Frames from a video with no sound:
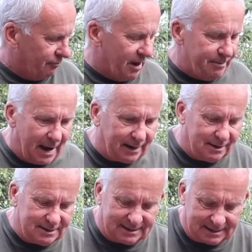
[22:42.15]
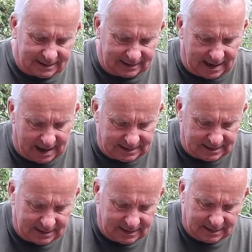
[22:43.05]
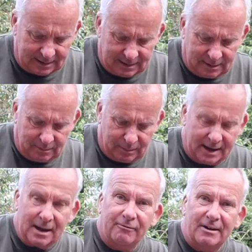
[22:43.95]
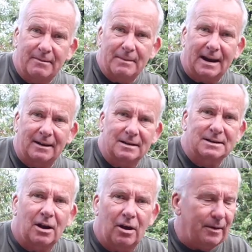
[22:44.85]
Red maggots, again, plenty of red maggots.